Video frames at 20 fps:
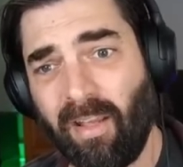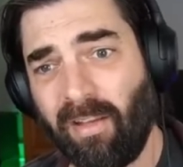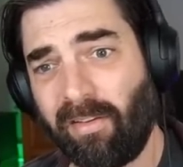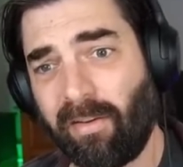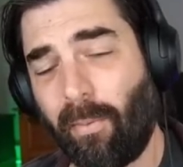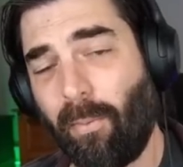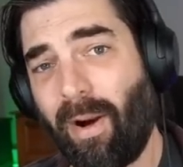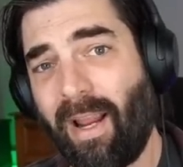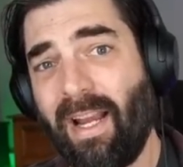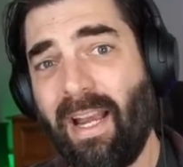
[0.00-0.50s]

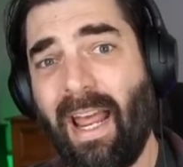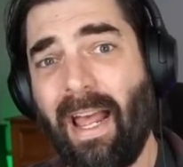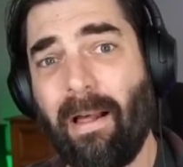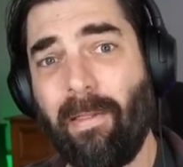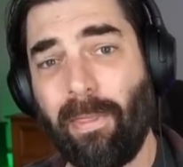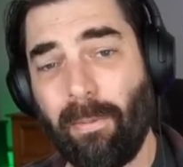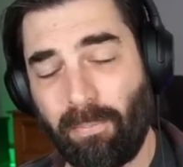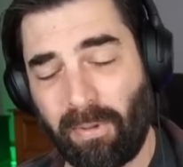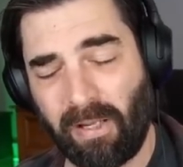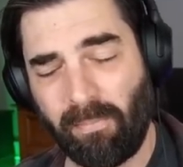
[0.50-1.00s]
So right now,
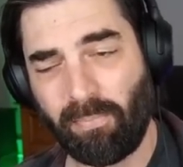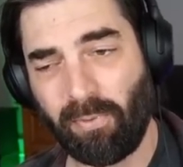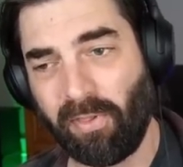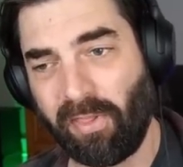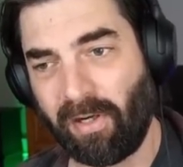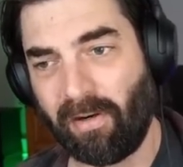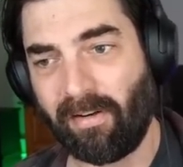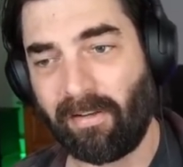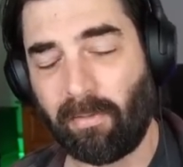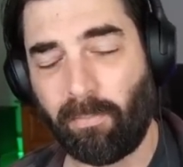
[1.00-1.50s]
the people
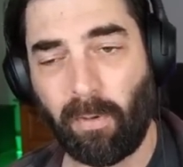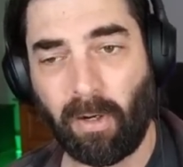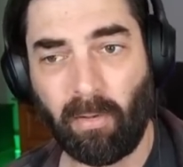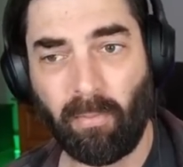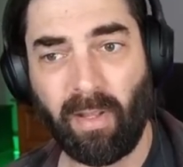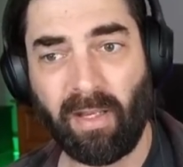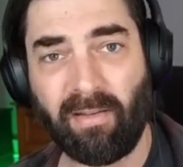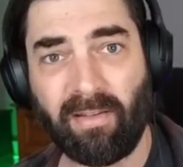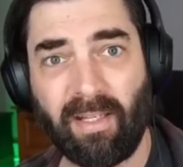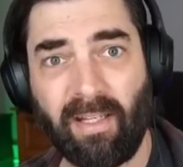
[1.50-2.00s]
that are
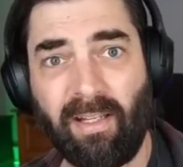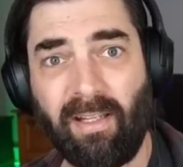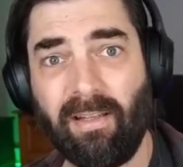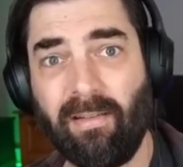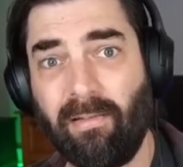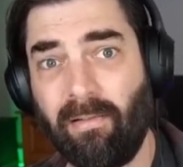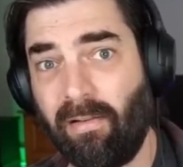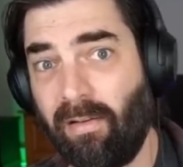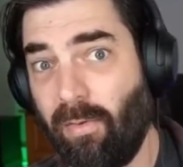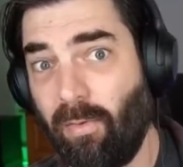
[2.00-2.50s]
experimenting
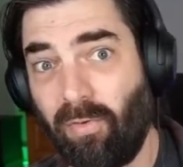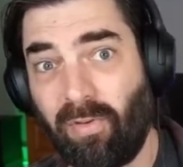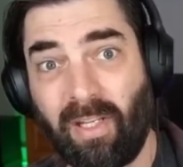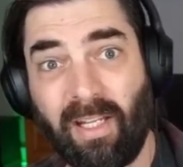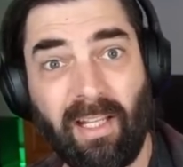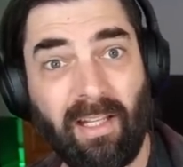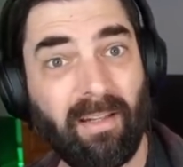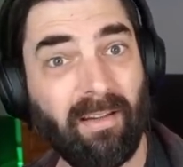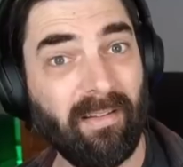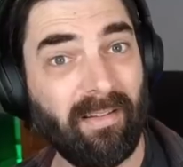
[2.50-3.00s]
and
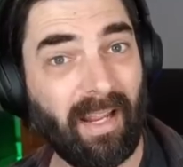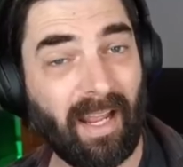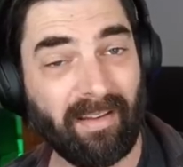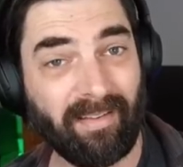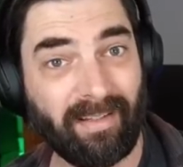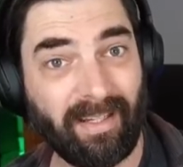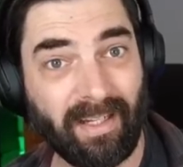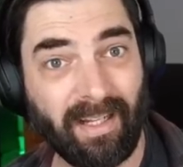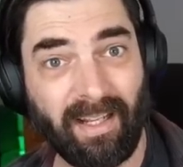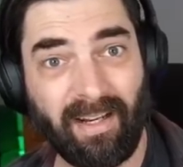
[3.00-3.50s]
using it and
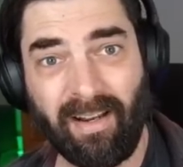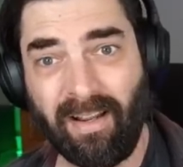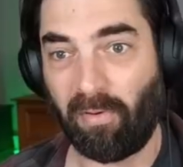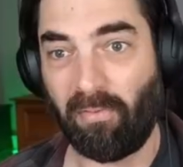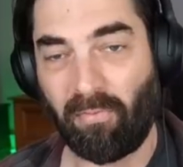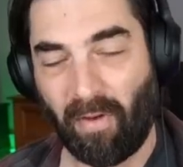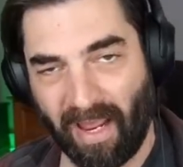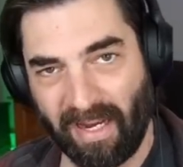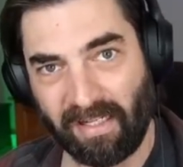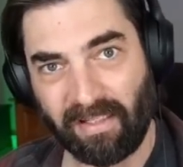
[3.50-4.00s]
testing it,
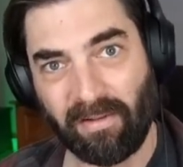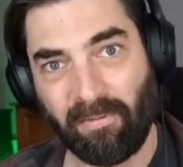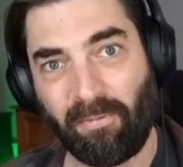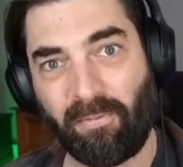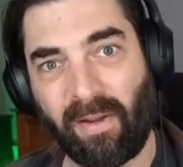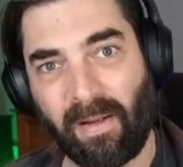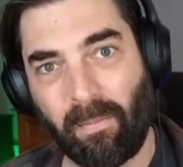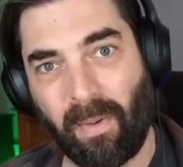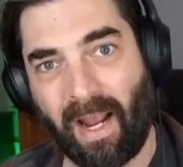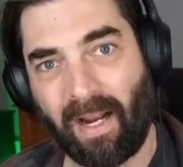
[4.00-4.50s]
providing the
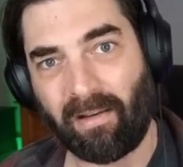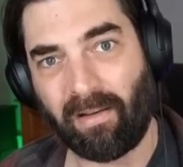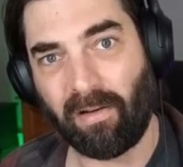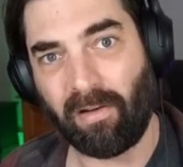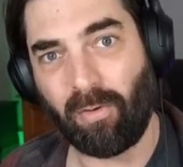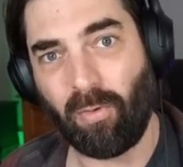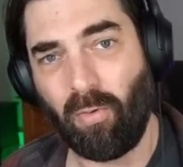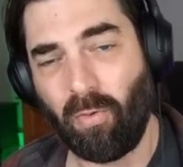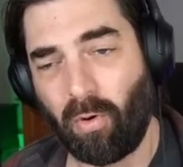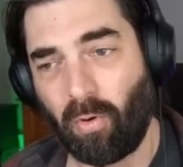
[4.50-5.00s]
feedback to
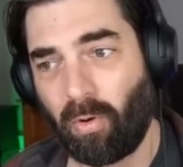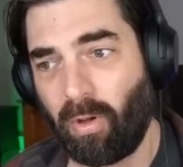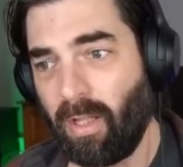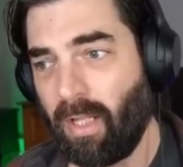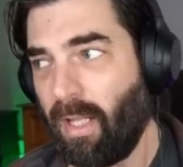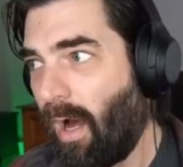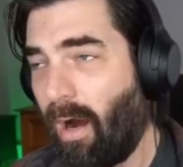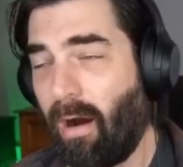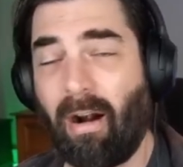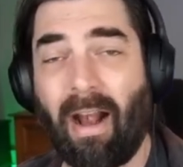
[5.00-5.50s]
Google,
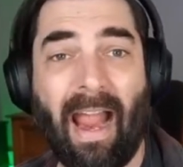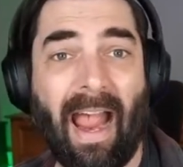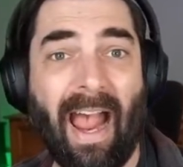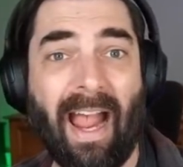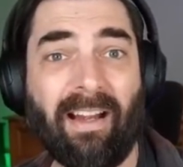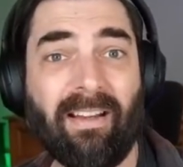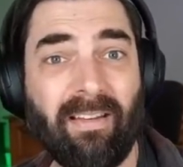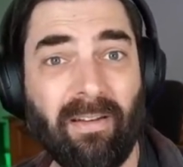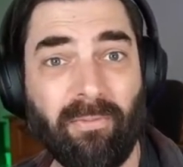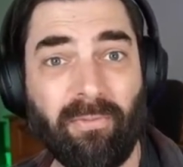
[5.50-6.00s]
are
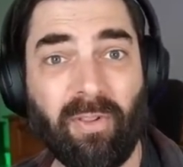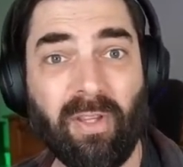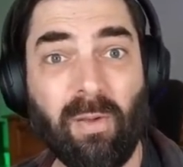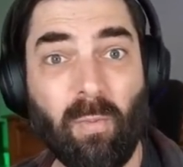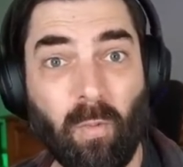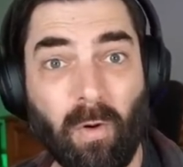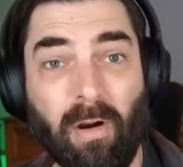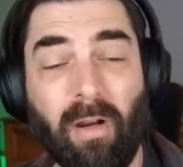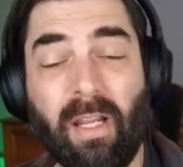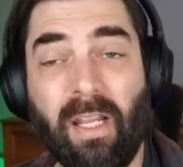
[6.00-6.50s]
actively
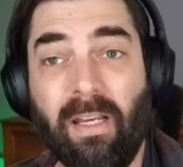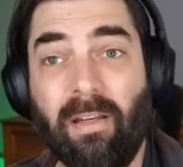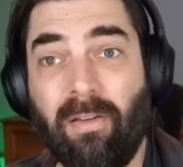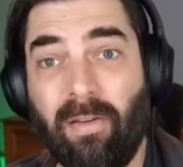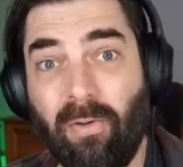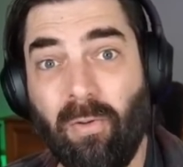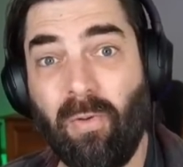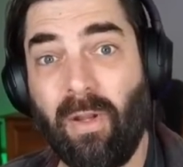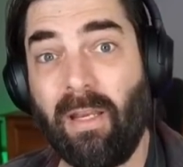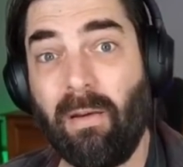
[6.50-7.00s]
working
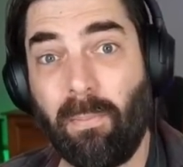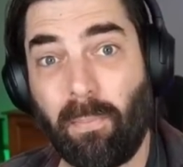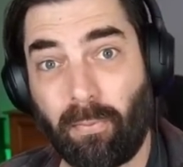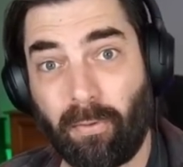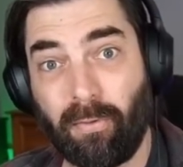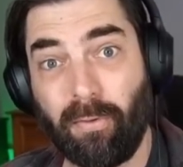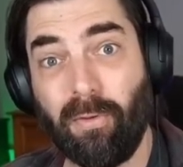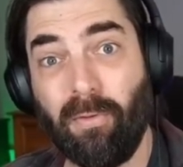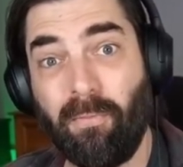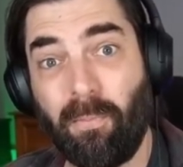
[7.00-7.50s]
to
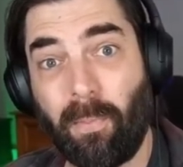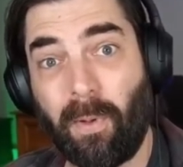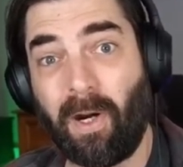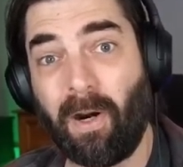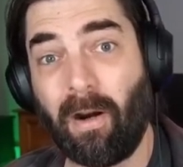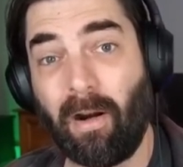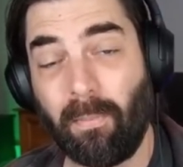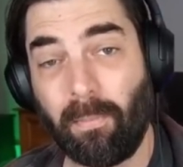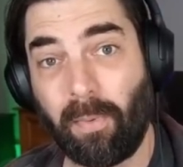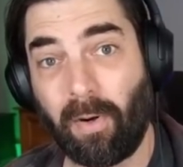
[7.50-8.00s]
improve
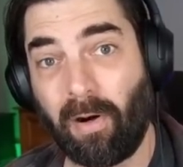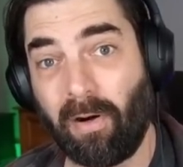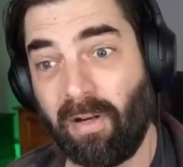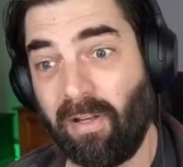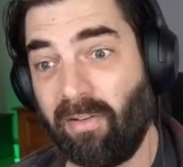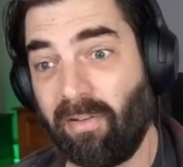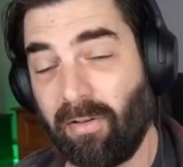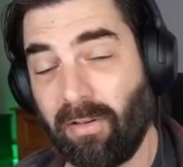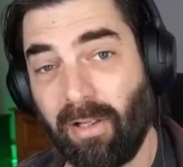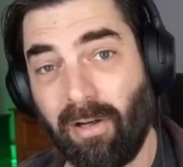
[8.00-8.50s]
Bard. Bard
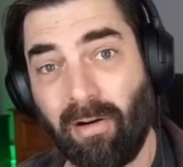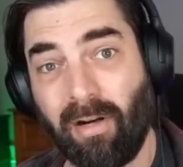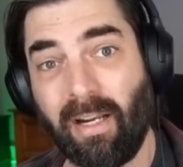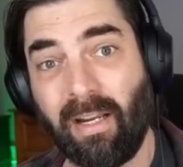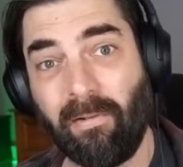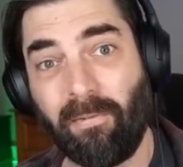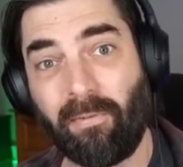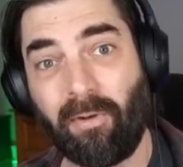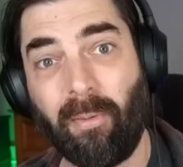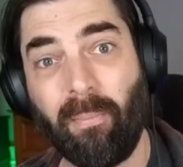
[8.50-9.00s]
is
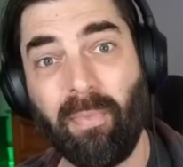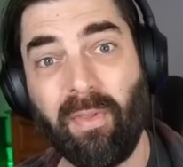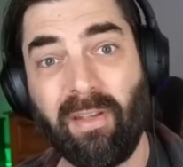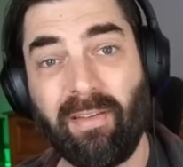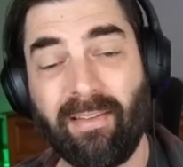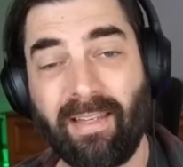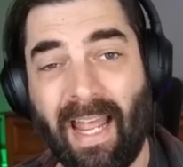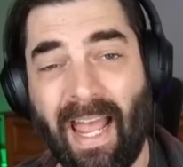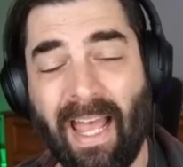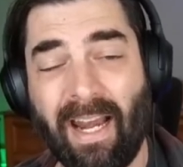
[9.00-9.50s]
learning from
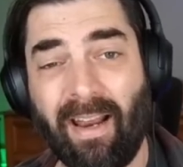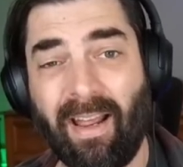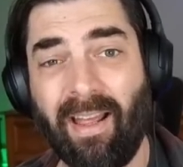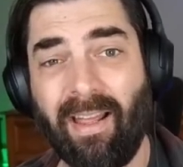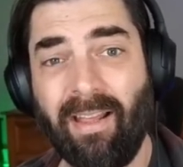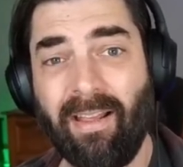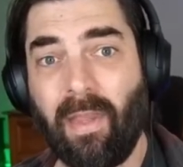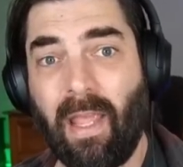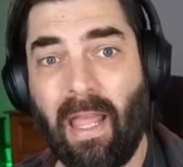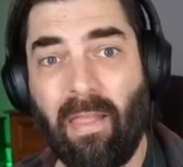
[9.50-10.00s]
this
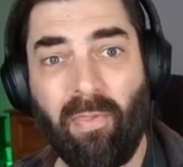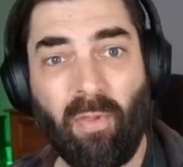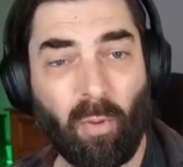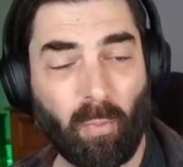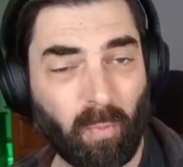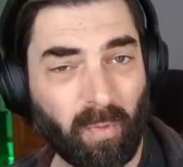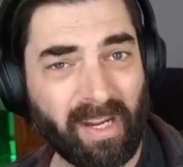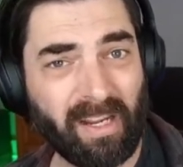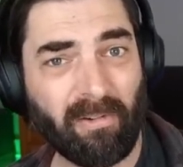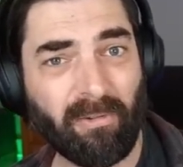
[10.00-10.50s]
data and the
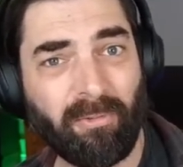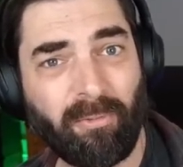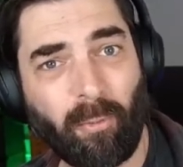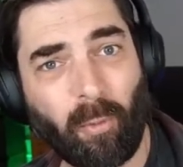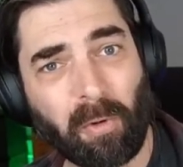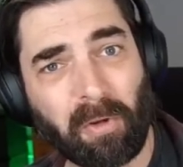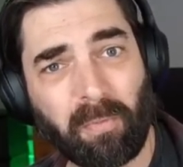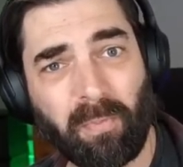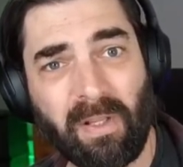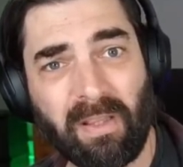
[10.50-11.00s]

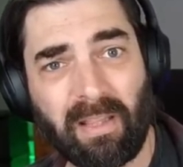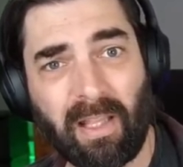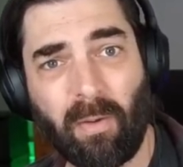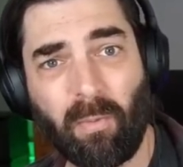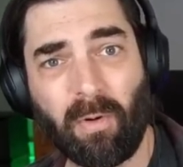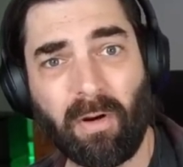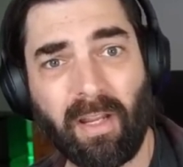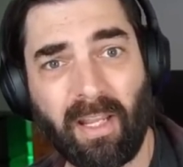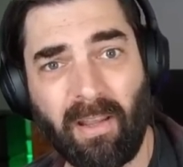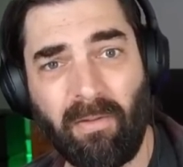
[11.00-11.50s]
reinforcement that
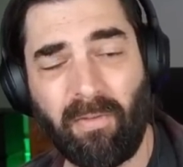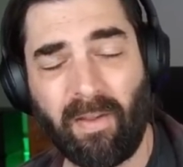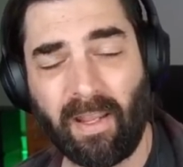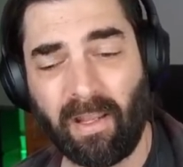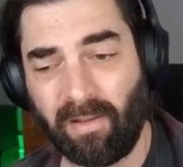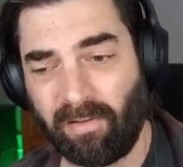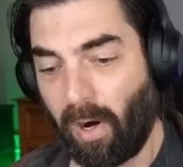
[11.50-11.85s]
we're giving.